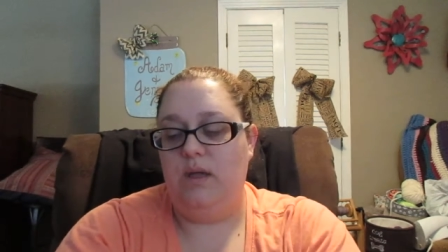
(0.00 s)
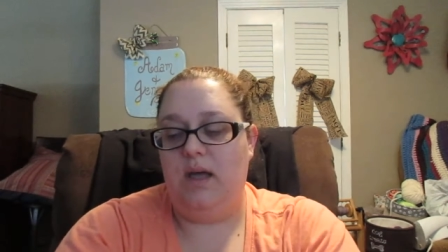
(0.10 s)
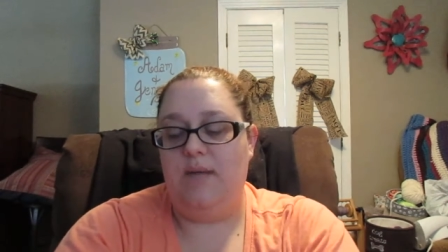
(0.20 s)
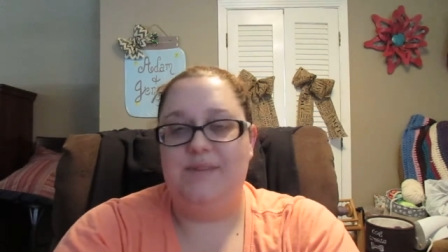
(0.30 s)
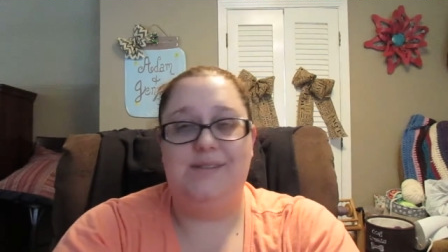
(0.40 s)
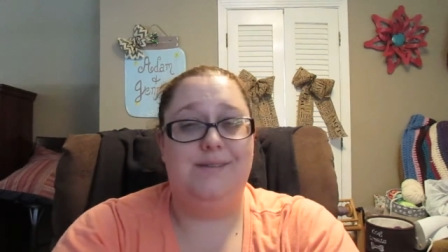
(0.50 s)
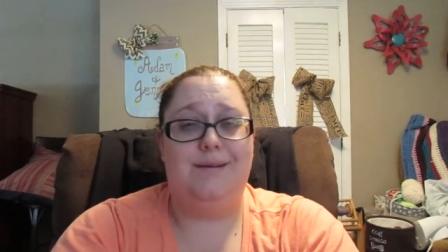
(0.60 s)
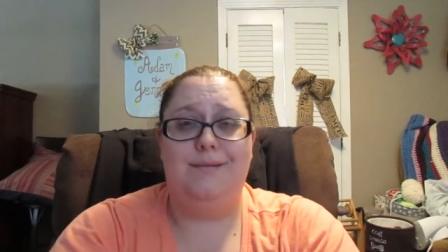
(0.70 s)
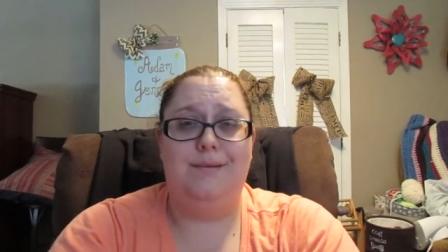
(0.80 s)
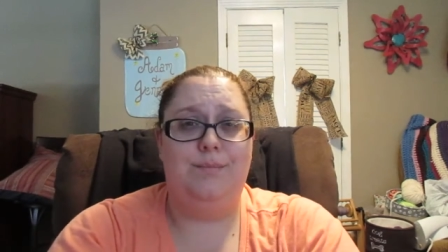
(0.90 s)
This is
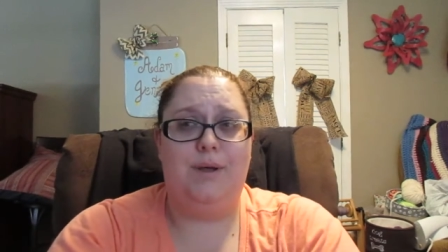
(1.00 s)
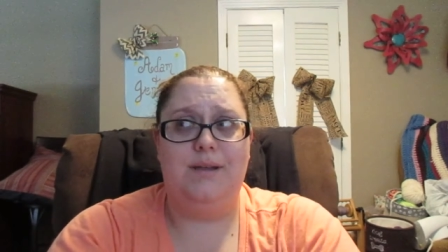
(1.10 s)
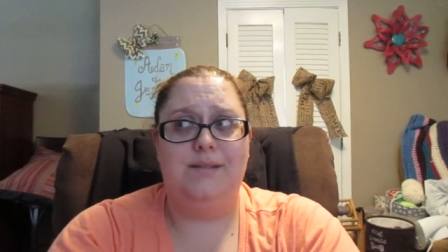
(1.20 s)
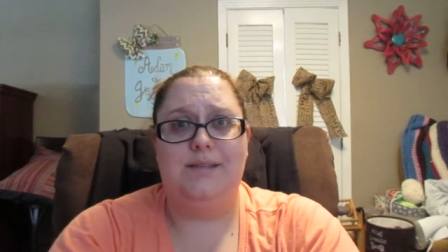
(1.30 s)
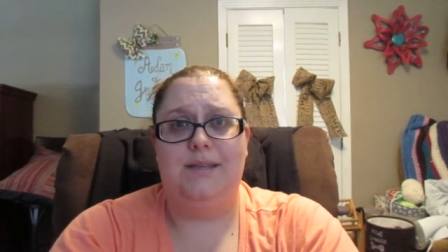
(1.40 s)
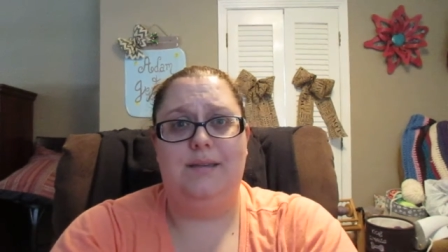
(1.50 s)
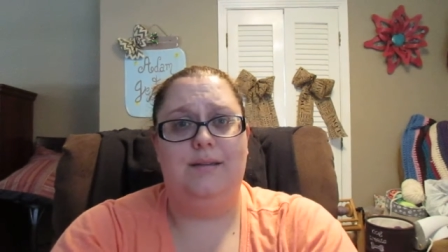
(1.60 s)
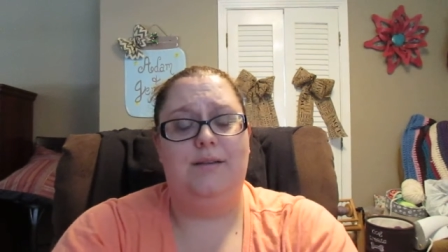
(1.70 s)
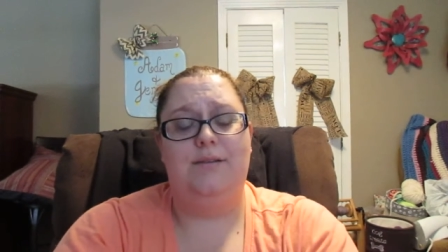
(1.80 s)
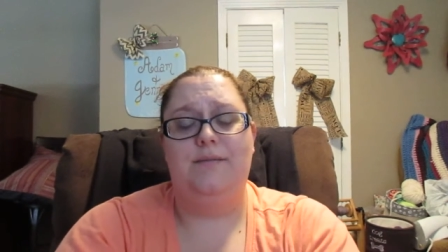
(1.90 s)
not an
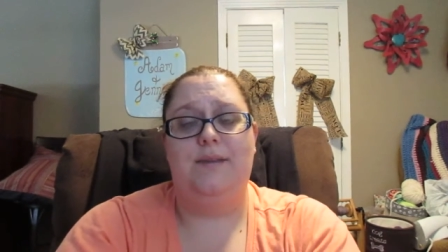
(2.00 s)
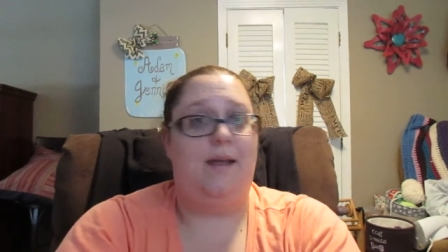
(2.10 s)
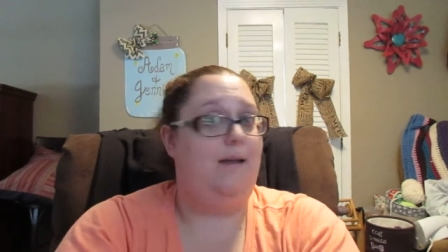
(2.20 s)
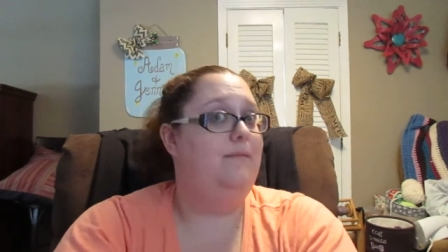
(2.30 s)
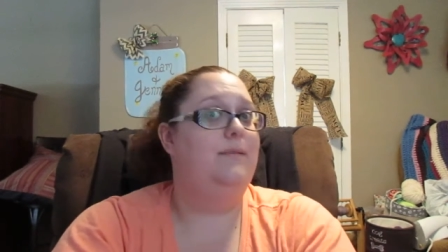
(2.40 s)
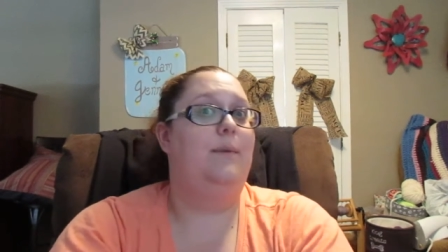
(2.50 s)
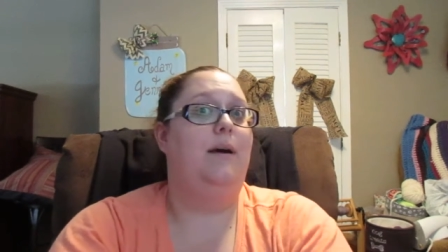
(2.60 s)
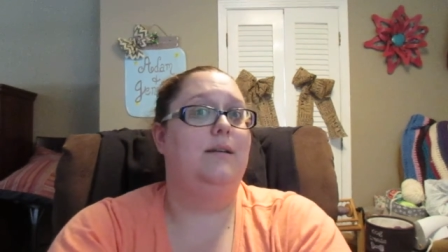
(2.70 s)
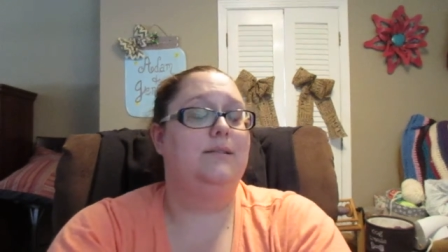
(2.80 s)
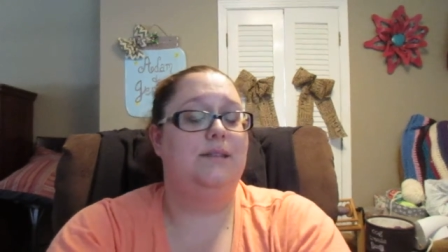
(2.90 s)
unboxing. I don't even have the
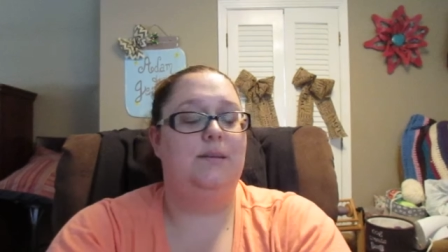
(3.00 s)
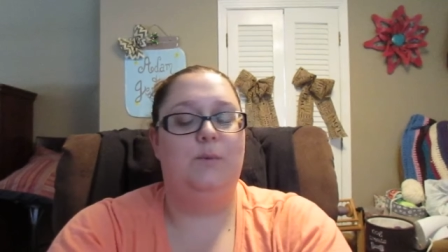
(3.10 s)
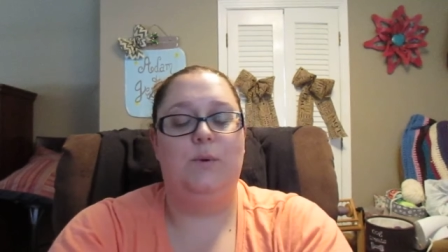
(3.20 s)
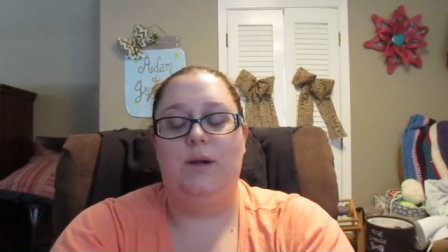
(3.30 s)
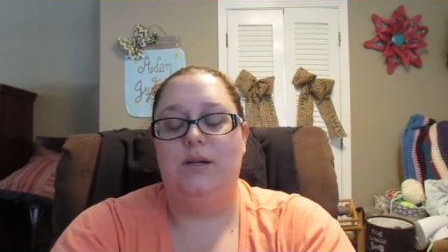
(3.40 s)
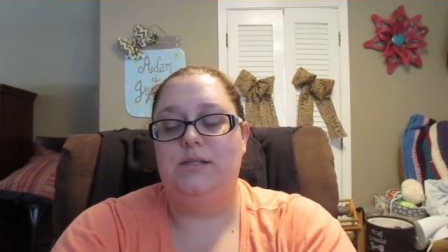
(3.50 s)
box anymore.